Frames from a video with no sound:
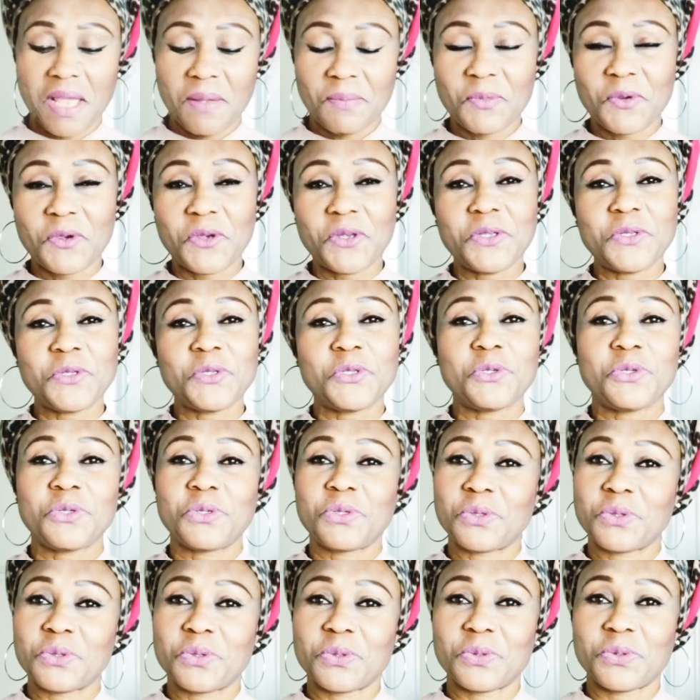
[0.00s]
I'm going
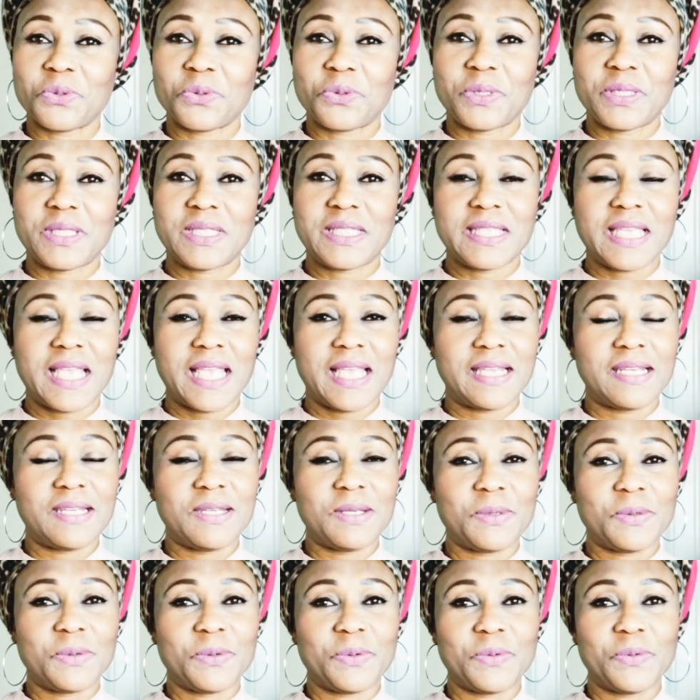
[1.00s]
to tell
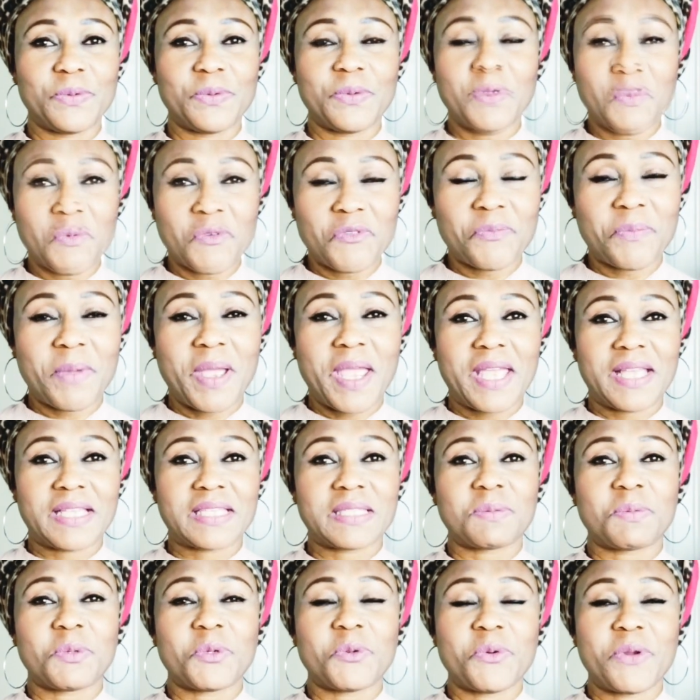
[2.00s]
you some of my
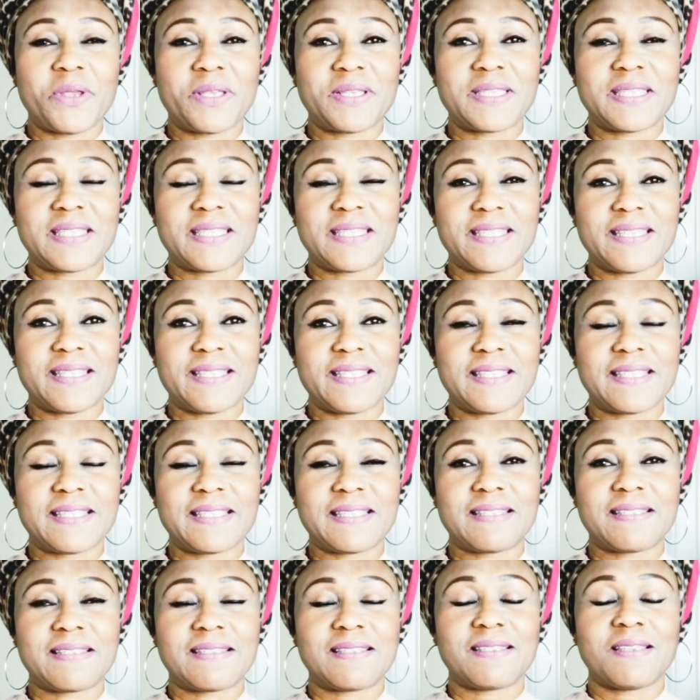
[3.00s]

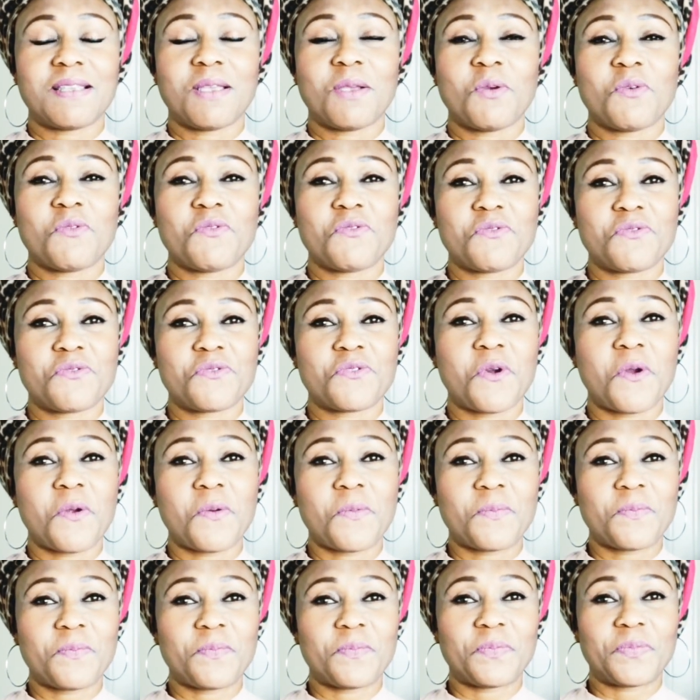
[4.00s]
experiences
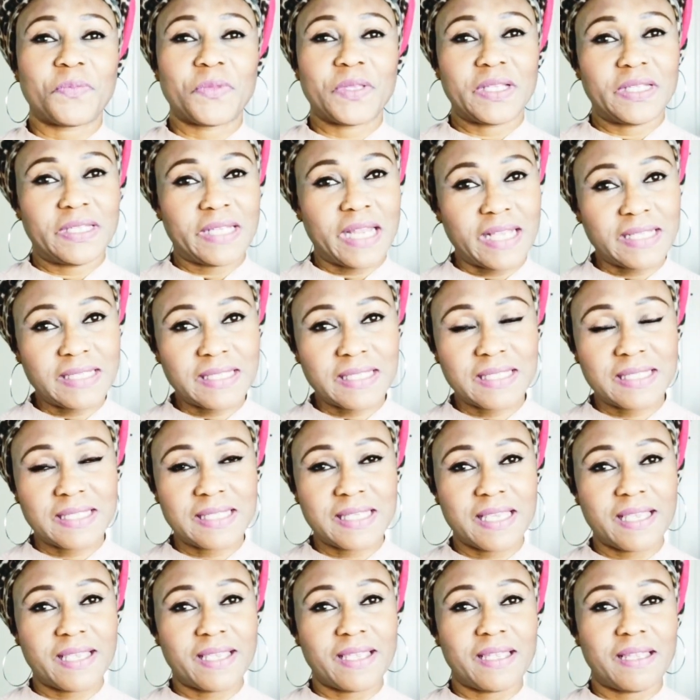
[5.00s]
from
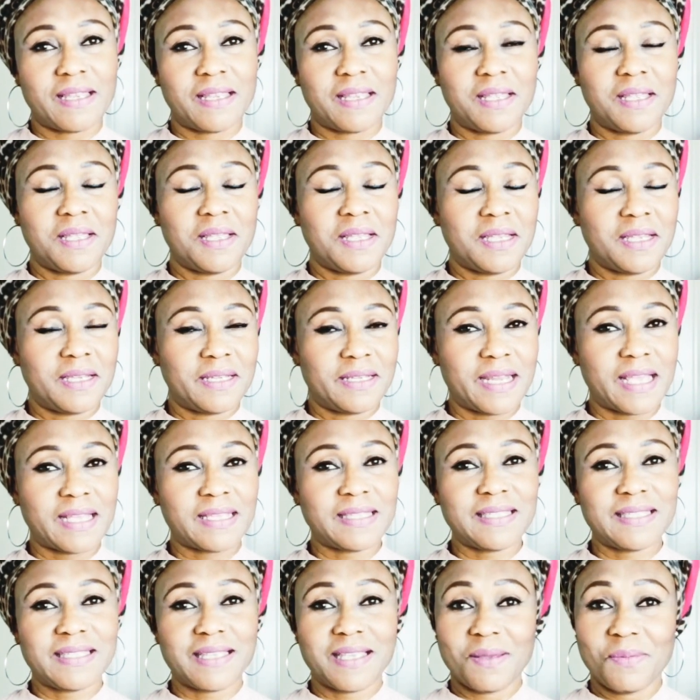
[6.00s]
last year
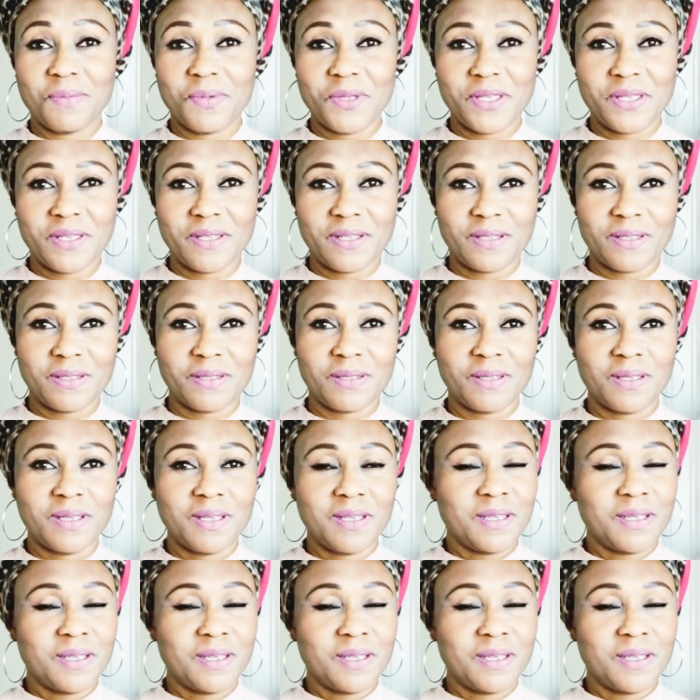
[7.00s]
being